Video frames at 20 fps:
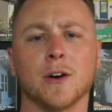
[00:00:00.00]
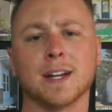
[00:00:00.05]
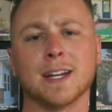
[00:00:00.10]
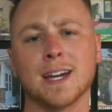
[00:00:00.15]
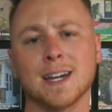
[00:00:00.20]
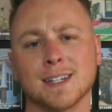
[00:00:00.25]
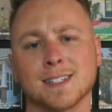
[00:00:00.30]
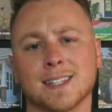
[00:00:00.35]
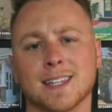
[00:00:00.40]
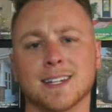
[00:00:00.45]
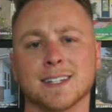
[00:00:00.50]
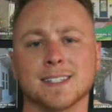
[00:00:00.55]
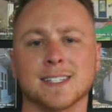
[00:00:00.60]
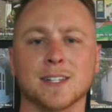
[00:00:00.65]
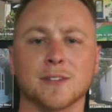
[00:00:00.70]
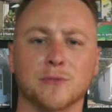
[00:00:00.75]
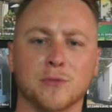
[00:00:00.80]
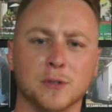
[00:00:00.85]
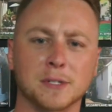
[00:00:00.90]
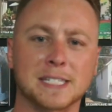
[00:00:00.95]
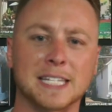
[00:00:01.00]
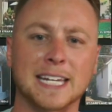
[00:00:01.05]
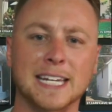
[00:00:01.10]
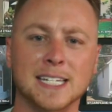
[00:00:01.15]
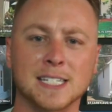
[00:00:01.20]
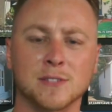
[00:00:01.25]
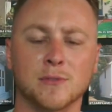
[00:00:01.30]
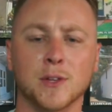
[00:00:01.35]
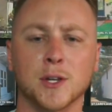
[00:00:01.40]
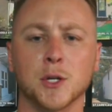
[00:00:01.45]
right, guys, that is it for
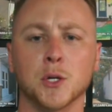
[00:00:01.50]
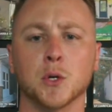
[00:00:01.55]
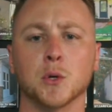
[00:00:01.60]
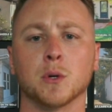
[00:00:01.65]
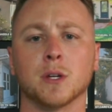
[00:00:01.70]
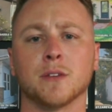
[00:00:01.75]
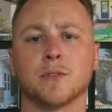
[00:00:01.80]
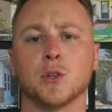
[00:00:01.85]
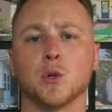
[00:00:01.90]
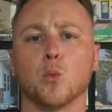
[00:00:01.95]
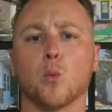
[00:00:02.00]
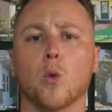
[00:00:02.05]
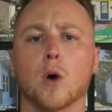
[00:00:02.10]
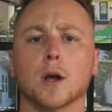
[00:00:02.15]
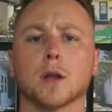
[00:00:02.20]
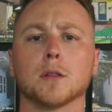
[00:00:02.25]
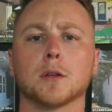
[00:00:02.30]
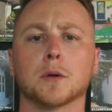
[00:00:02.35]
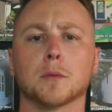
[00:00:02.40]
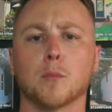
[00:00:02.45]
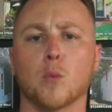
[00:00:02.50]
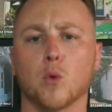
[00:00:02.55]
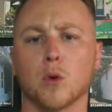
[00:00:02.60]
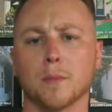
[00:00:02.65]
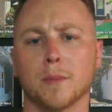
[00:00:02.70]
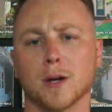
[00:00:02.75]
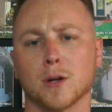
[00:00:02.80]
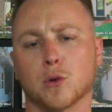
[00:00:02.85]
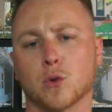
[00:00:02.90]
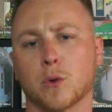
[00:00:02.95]
today's video. If you want to learn more
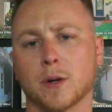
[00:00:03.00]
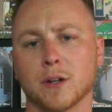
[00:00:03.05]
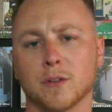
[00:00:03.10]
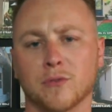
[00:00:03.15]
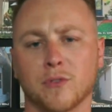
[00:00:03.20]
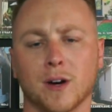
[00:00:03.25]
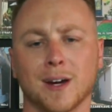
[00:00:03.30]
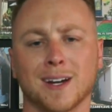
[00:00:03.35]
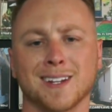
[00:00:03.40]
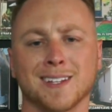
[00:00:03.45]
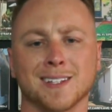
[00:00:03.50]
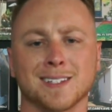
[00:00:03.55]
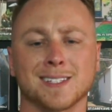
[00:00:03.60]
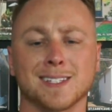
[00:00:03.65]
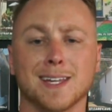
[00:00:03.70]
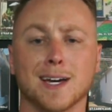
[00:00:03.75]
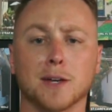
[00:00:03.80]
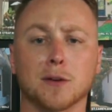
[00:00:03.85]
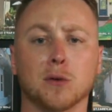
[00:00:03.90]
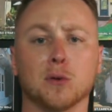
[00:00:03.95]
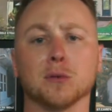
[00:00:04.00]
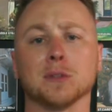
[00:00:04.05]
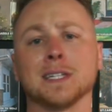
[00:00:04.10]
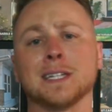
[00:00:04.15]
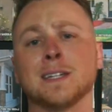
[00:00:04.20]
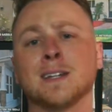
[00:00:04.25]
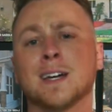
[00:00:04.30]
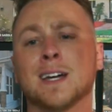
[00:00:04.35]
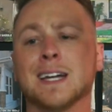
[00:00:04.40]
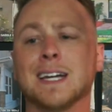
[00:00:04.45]
about creative finance, not
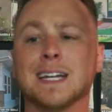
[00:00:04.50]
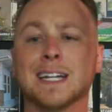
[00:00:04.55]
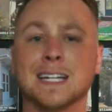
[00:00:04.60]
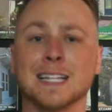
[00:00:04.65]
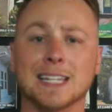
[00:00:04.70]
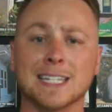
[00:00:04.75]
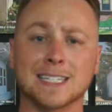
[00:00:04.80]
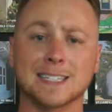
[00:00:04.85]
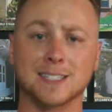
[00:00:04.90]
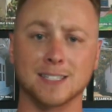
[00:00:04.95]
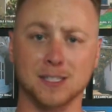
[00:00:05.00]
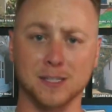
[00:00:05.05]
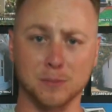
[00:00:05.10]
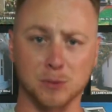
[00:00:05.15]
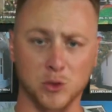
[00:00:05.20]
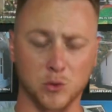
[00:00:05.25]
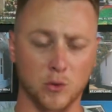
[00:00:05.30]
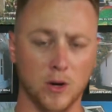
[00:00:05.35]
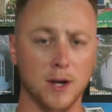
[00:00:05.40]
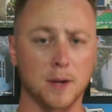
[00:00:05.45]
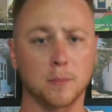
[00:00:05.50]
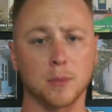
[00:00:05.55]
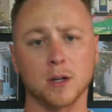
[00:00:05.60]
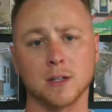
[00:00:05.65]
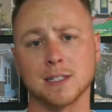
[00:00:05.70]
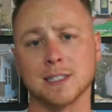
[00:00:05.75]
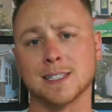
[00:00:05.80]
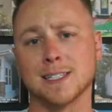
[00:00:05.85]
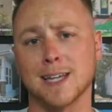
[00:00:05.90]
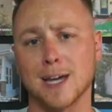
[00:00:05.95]
only click the subscribe
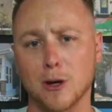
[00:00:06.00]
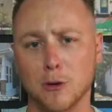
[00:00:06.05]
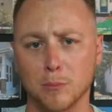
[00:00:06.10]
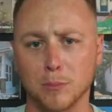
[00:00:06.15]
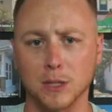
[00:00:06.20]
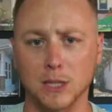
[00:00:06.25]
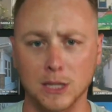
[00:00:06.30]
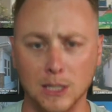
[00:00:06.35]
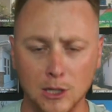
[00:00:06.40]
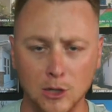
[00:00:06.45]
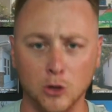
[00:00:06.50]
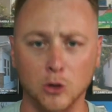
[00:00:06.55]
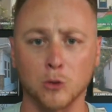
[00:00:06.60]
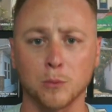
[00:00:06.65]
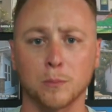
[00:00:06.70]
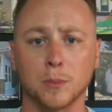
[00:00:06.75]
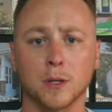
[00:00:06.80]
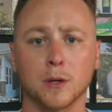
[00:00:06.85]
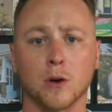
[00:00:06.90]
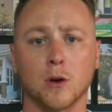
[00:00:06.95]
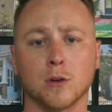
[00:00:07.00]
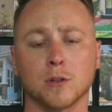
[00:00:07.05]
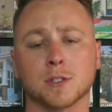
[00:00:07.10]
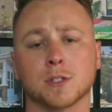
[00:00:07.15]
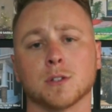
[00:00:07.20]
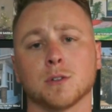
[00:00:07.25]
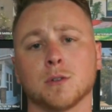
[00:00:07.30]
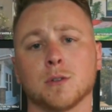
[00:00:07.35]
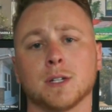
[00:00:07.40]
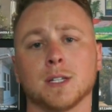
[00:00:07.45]
button down below, but
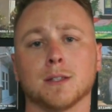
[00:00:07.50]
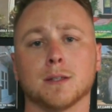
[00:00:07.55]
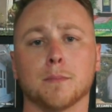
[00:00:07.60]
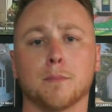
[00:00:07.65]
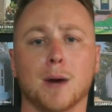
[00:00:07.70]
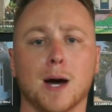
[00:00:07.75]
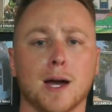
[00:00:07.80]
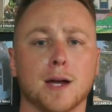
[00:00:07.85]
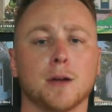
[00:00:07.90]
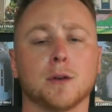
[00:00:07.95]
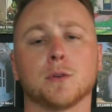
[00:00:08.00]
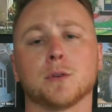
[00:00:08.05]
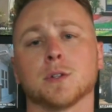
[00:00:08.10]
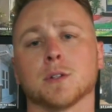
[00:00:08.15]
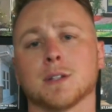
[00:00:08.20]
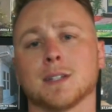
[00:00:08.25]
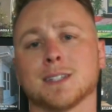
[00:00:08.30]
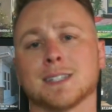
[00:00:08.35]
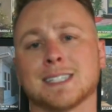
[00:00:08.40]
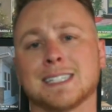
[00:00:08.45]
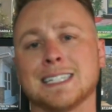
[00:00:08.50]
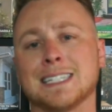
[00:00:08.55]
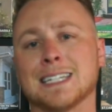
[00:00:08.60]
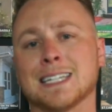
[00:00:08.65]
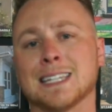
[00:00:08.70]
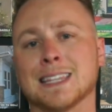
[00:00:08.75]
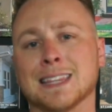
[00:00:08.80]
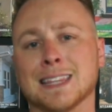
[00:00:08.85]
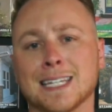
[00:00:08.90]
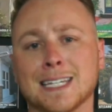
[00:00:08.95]
also in the bio, you're going to see
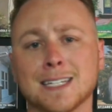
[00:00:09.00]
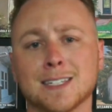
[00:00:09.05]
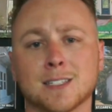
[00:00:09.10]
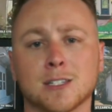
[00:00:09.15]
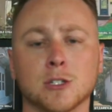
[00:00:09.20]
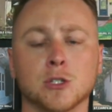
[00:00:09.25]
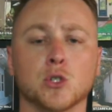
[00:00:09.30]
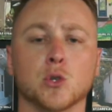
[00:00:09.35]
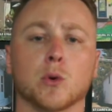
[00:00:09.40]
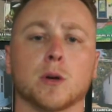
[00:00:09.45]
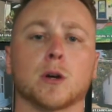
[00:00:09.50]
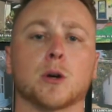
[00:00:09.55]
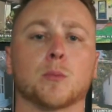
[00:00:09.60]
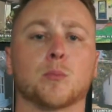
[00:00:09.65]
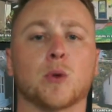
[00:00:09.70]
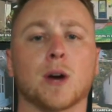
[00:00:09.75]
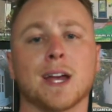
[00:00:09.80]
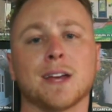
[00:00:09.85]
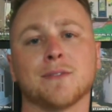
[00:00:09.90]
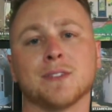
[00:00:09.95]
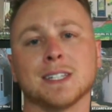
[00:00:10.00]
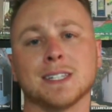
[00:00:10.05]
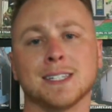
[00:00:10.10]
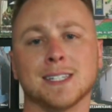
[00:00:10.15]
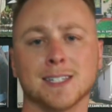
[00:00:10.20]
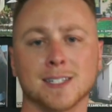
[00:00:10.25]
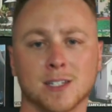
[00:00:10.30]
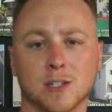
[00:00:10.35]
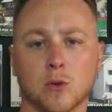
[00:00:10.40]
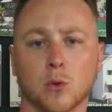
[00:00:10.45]
a link to join our private
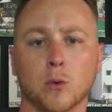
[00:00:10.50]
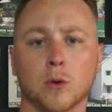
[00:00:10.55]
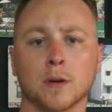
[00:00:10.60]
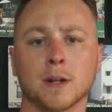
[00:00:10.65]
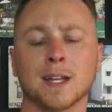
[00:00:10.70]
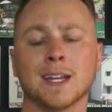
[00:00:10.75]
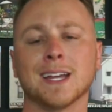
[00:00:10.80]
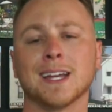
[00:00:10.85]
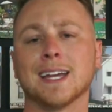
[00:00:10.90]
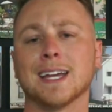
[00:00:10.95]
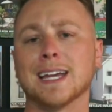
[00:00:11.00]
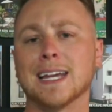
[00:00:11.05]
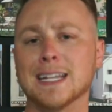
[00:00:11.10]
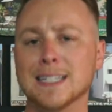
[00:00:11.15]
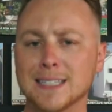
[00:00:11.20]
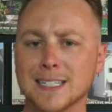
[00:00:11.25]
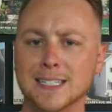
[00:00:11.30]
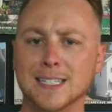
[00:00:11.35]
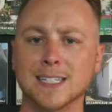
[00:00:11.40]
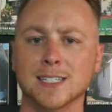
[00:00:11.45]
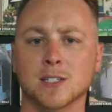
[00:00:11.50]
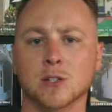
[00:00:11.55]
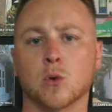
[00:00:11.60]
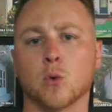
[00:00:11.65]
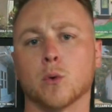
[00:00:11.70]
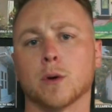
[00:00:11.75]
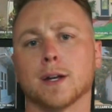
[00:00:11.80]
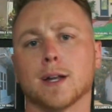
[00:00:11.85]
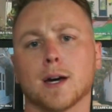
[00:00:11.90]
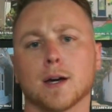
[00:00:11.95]
Discord. In the
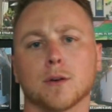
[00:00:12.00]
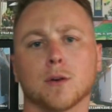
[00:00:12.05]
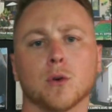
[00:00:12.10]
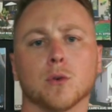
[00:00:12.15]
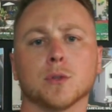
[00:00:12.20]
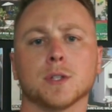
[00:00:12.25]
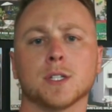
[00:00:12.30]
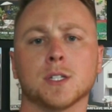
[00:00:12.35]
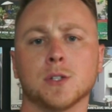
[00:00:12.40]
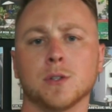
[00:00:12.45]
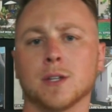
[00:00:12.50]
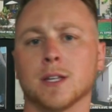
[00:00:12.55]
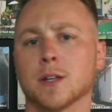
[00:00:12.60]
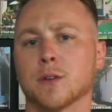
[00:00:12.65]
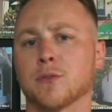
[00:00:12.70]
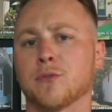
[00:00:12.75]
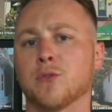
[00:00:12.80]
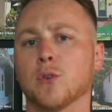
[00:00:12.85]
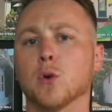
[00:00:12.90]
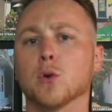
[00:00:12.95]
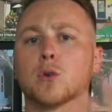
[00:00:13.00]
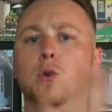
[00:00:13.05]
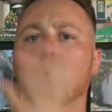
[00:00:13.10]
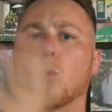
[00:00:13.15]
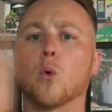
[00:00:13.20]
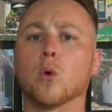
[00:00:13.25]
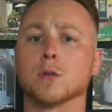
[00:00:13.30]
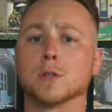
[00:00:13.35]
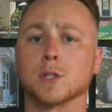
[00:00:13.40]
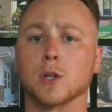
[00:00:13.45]
Discord, not only do you get a full
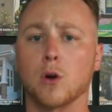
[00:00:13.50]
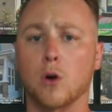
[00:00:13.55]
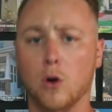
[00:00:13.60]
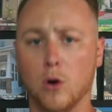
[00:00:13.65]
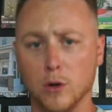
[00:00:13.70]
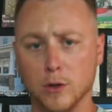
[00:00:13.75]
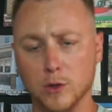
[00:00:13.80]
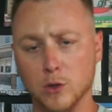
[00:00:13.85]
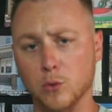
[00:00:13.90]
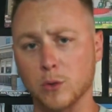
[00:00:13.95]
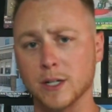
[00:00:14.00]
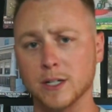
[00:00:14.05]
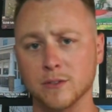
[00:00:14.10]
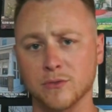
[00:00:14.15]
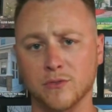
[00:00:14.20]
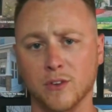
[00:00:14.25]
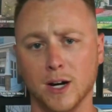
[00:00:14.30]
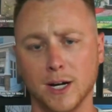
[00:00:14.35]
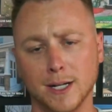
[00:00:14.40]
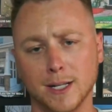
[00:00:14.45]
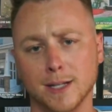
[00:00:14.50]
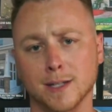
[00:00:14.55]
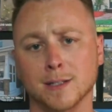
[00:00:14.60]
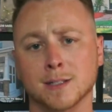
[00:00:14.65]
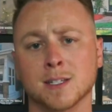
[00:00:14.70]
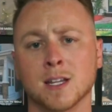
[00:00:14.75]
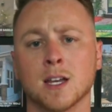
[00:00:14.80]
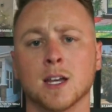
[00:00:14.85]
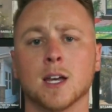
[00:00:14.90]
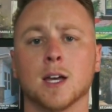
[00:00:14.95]
course on creative
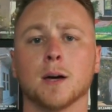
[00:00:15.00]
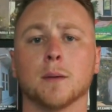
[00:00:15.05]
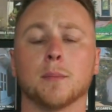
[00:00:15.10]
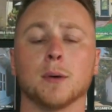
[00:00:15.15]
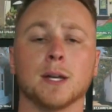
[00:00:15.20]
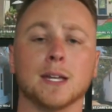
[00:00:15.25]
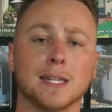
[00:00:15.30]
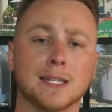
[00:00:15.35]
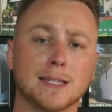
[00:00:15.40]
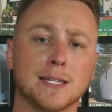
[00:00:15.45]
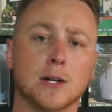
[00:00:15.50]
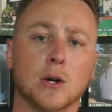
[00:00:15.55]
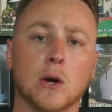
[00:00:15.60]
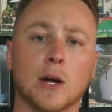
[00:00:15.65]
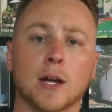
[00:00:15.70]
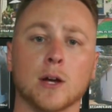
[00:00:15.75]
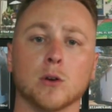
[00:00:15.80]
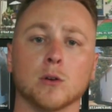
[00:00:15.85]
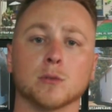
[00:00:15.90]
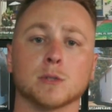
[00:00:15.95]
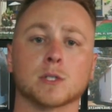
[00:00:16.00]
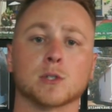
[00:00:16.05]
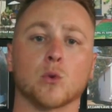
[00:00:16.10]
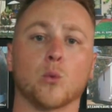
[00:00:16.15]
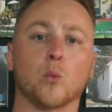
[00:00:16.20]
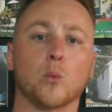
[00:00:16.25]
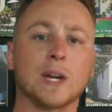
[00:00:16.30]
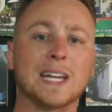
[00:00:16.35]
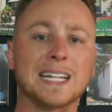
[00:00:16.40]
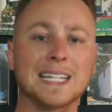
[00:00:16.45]
finance, but in there I host
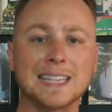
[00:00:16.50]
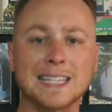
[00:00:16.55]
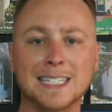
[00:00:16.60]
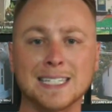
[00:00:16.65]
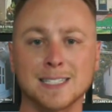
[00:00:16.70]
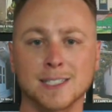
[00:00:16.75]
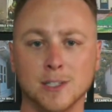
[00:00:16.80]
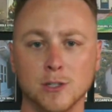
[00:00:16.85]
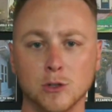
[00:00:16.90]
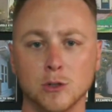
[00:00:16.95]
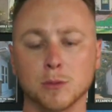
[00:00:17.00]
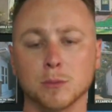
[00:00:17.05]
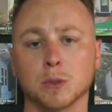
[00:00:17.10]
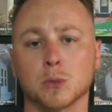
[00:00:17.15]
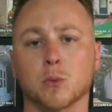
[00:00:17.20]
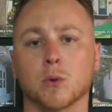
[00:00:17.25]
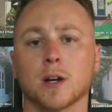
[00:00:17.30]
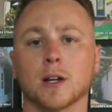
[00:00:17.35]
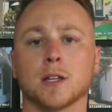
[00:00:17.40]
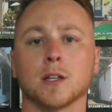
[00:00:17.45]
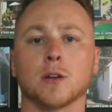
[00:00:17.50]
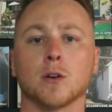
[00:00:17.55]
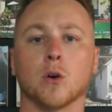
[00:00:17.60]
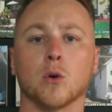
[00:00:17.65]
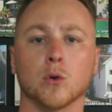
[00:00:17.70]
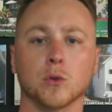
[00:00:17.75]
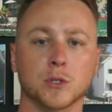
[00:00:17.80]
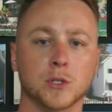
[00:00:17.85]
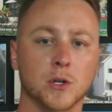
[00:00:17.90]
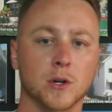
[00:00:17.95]
weekly Zooms where I could
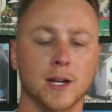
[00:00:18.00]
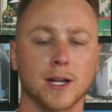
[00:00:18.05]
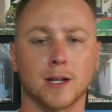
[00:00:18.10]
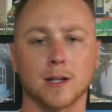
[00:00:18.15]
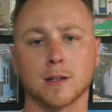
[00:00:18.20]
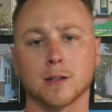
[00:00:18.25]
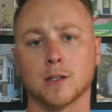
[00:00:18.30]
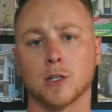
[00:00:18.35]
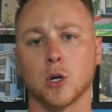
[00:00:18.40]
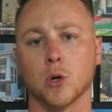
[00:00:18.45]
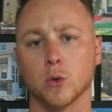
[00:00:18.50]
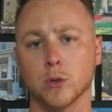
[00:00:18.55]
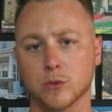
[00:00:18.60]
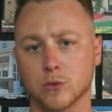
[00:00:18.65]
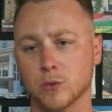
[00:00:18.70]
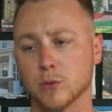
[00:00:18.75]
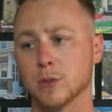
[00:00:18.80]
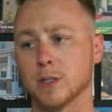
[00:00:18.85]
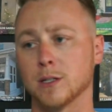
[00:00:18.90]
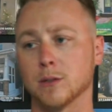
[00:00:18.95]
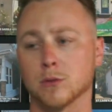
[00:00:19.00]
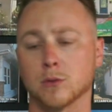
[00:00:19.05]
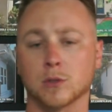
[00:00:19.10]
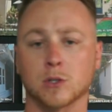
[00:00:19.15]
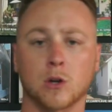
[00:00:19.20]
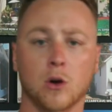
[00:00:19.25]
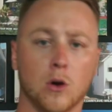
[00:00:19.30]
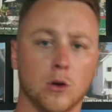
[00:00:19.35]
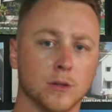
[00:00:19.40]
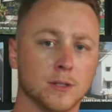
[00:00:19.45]
hold your hand going through deals,
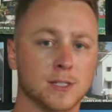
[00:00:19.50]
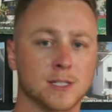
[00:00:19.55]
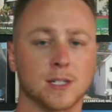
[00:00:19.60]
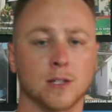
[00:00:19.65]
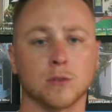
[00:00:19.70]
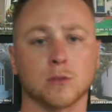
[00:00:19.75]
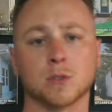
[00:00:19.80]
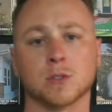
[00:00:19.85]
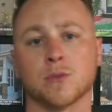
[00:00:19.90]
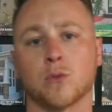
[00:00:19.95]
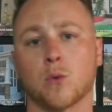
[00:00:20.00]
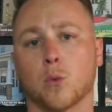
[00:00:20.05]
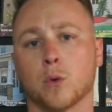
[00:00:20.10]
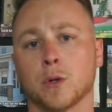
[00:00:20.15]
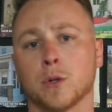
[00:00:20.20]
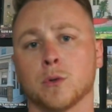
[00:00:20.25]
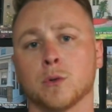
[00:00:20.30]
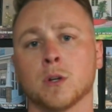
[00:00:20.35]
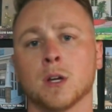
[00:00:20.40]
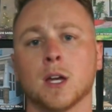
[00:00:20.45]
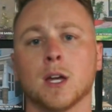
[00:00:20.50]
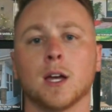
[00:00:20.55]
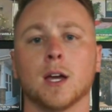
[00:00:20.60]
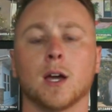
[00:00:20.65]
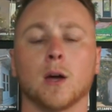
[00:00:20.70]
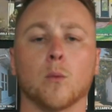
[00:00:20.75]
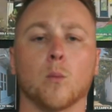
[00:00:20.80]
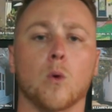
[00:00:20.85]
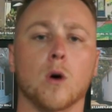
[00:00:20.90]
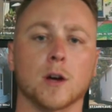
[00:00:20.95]
calling sellers for you,
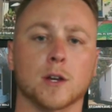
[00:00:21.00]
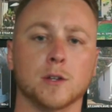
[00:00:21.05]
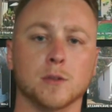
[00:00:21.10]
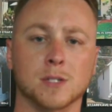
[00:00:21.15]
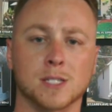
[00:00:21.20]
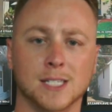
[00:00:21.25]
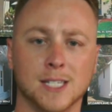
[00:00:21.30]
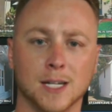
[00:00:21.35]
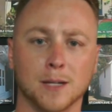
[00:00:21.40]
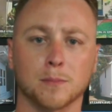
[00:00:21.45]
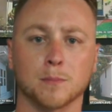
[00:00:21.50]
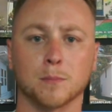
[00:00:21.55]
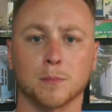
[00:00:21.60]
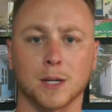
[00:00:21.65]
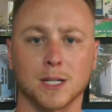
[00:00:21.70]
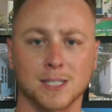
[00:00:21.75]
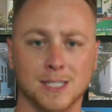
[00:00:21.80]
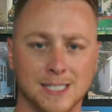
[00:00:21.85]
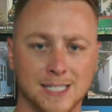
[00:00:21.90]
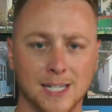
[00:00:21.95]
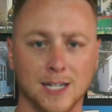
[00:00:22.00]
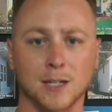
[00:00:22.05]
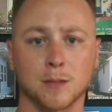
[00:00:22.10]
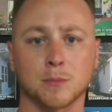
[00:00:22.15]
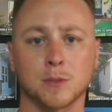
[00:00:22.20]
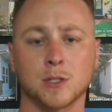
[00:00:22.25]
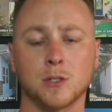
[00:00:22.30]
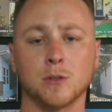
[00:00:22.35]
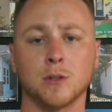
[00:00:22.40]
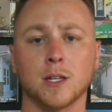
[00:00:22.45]
and walk you step by
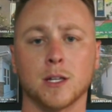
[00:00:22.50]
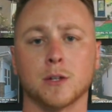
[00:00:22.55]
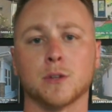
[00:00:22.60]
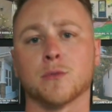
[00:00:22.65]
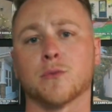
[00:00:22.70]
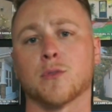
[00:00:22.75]
step to you getting your